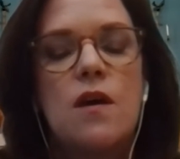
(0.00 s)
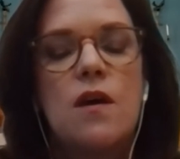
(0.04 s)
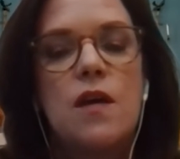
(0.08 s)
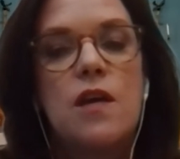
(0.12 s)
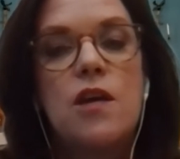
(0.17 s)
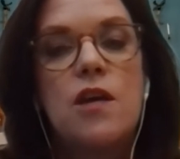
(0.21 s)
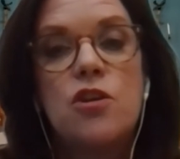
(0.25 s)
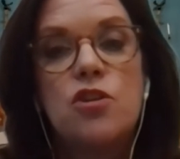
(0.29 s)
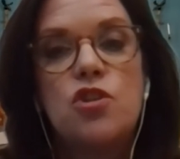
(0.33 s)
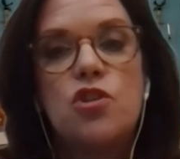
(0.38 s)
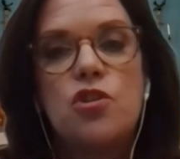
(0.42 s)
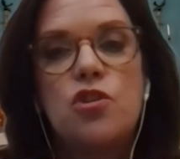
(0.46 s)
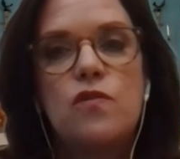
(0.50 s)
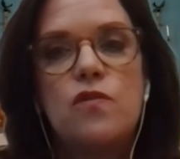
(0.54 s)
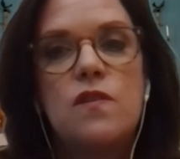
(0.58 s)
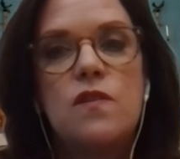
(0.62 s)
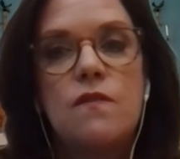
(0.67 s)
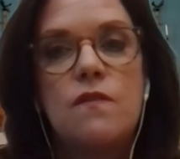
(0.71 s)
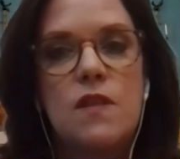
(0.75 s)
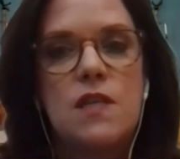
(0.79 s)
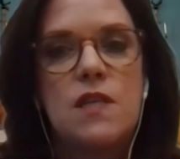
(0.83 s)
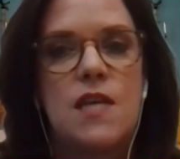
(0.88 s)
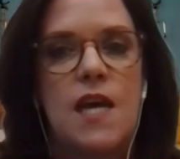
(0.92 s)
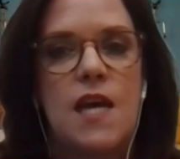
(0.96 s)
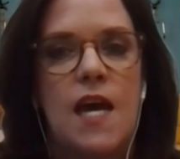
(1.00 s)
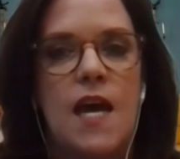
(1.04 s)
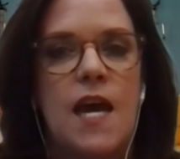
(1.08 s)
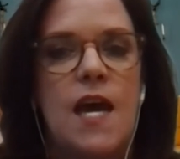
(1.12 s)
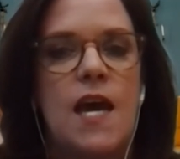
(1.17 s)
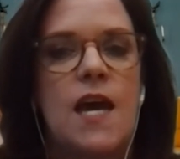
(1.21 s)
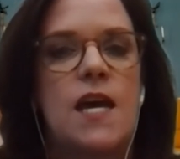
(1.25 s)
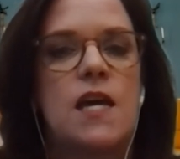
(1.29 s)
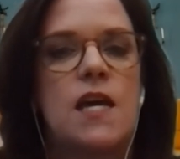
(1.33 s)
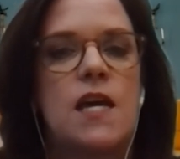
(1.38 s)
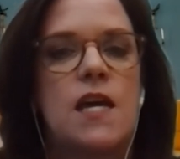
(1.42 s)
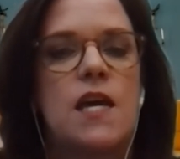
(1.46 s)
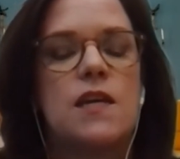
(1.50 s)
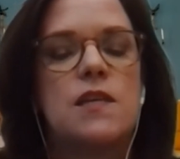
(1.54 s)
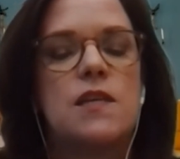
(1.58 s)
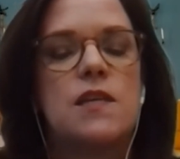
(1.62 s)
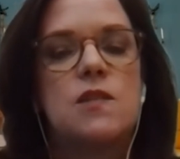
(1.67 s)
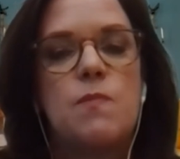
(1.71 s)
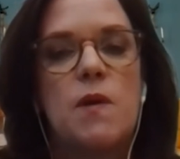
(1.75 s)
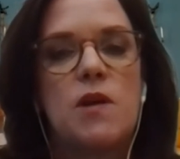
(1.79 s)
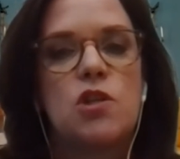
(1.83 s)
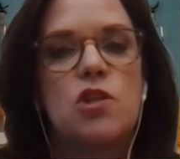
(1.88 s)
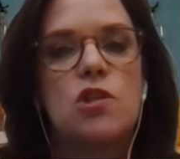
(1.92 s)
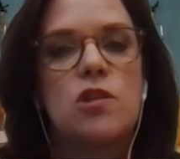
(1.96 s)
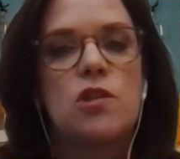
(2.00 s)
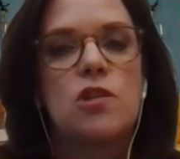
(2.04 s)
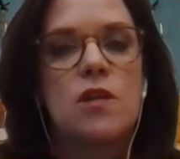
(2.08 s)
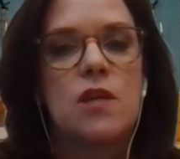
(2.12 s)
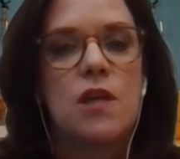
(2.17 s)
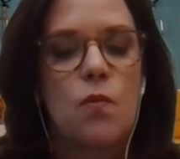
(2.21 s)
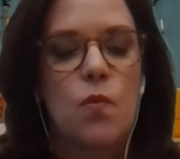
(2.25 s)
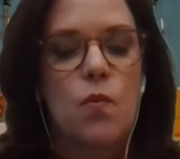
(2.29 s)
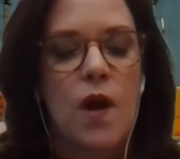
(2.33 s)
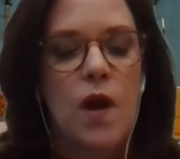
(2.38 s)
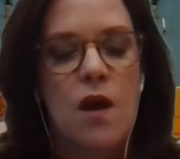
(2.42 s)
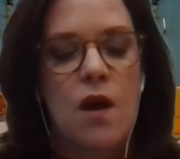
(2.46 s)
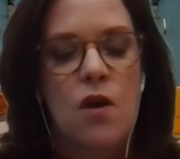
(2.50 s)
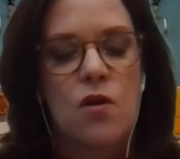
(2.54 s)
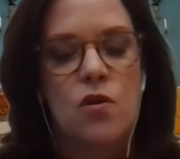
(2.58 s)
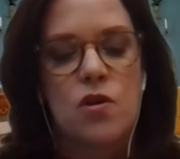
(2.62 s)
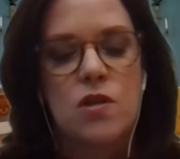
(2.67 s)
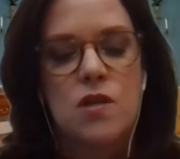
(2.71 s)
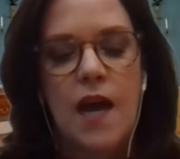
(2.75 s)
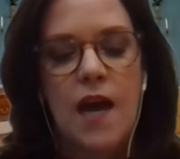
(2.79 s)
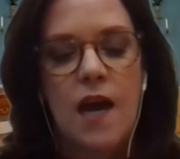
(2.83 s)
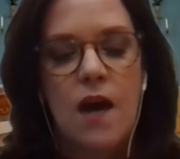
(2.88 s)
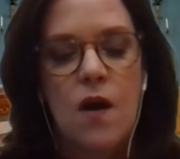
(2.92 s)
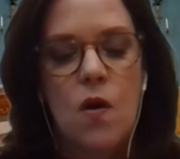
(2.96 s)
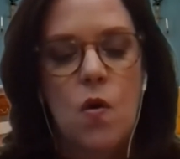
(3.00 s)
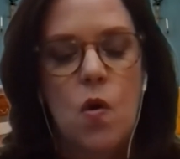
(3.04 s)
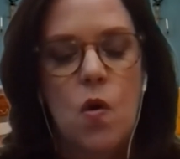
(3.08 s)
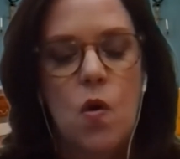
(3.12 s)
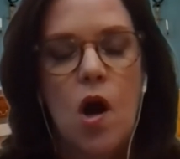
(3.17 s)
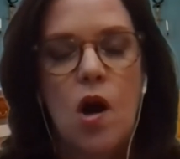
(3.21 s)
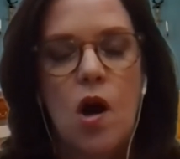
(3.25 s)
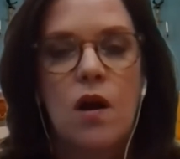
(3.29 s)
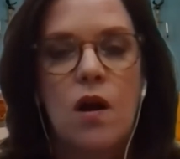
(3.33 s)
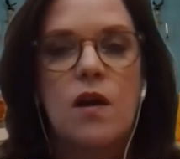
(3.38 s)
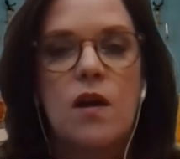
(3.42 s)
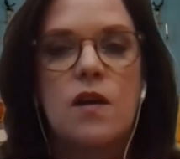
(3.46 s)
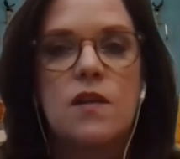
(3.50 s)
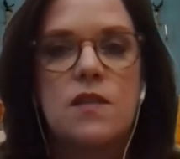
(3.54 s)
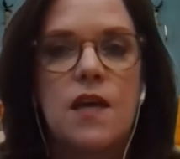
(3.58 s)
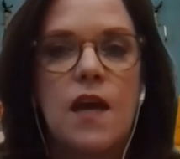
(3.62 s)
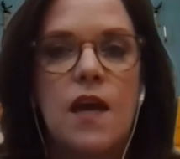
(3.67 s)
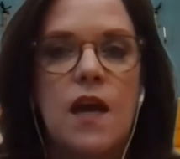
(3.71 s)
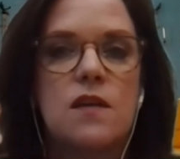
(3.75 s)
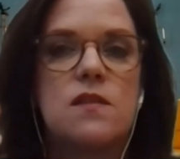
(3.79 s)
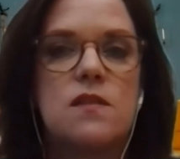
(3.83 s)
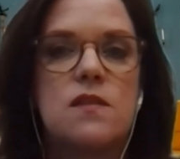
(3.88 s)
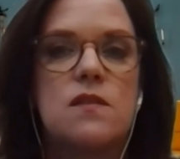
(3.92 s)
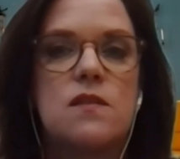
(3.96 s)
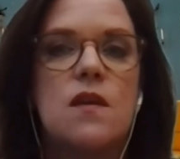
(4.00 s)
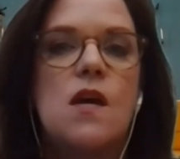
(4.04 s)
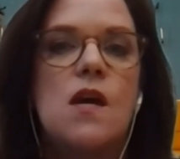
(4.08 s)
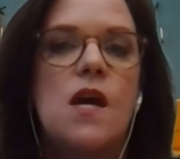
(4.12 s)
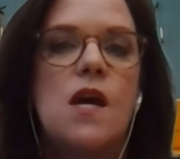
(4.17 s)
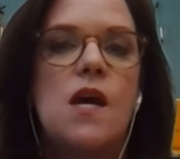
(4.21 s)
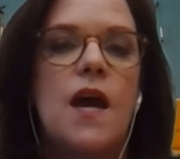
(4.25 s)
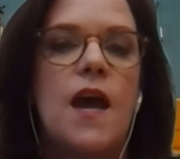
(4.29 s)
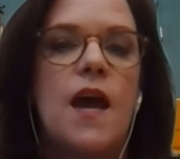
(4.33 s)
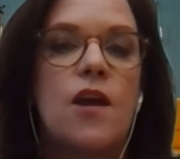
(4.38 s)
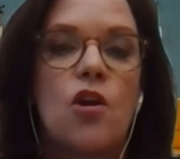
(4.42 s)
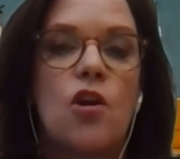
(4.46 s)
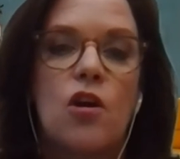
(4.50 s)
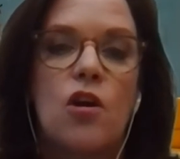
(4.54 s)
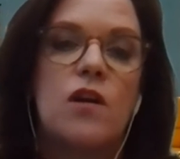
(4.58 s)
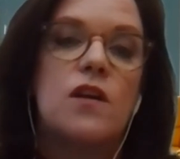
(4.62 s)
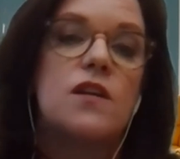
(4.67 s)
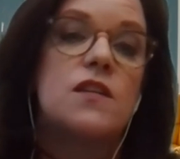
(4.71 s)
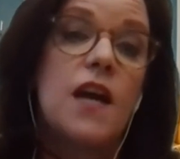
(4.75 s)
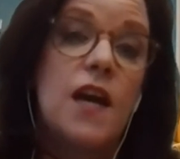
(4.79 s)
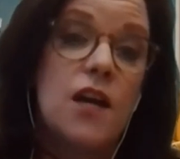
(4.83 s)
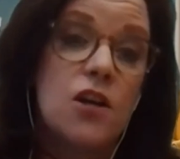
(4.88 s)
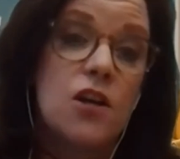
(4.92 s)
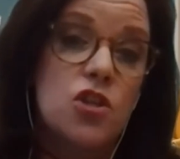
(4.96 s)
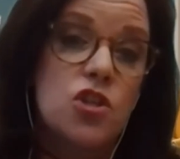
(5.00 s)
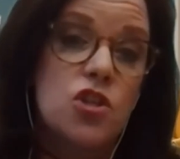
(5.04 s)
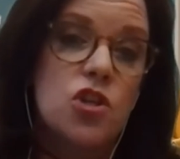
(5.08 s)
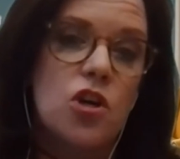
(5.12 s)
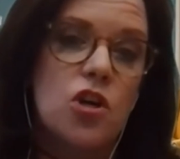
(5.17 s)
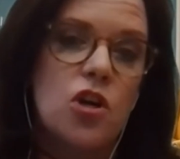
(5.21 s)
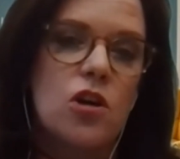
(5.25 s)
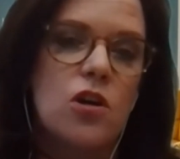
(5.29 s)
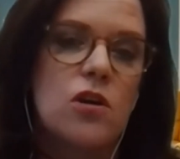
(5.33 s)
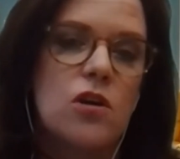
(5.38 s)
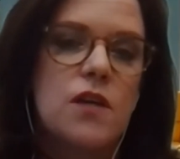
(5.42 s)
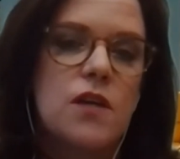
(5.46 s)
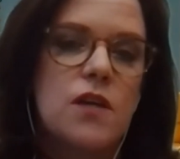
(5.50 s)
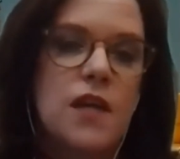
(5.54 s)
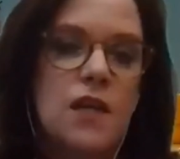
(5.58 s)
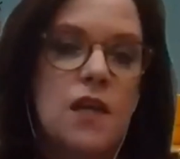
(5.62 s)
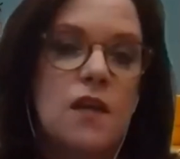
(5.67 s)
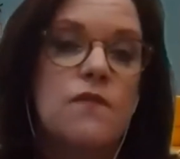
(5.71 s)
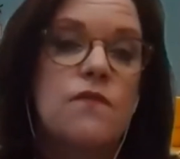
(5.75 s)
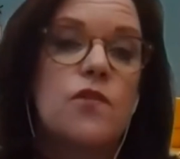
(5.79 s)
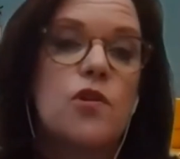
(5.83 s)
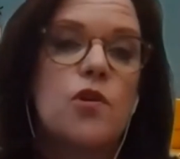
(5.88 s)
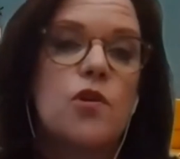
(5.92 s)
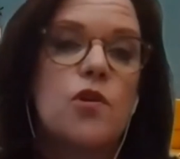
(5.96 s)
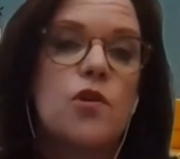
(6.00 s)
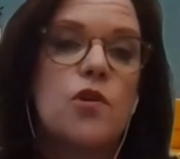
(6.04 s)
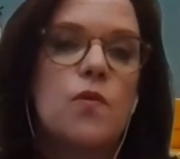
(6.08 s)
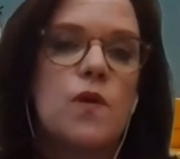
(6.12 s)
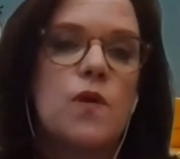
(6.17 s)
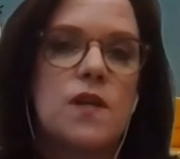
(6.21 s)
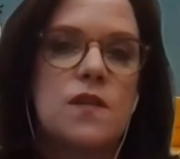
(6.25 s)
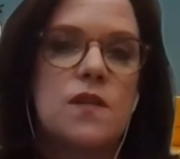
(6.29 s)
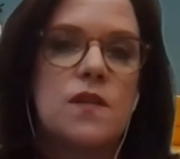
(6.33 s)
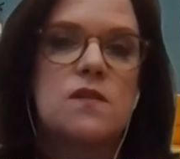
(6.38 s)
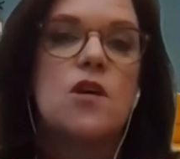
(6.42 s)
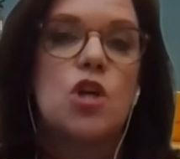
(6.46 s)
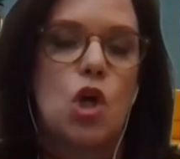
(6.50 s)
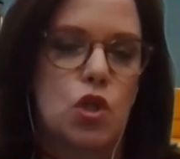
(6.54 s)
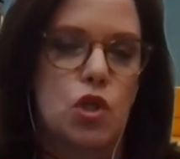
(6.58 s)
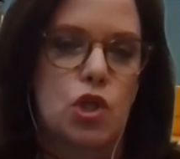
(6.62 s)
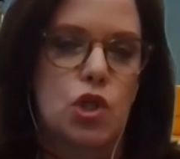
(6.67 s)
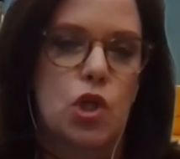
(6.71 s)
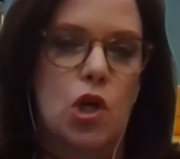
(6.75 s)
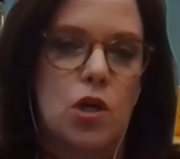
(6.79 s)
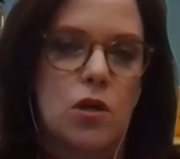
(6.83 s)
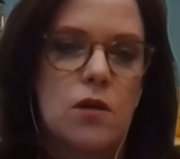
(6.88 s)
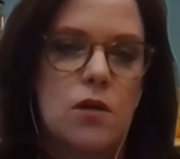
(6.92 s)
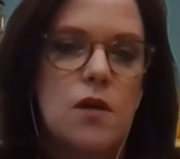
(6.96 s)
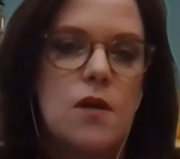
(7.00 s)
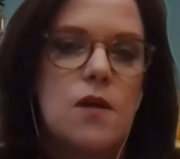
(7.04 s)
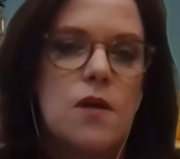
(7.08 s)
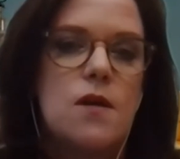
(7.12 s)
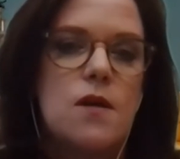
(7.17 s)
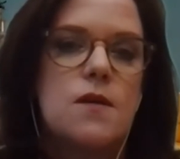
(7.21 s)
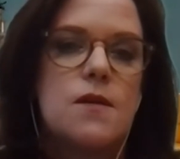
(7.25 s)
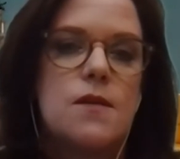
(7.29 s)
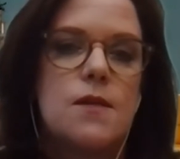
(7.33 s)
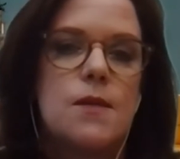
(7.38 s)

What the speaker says: issues of the day, especially around how architects and architecture can influence culture.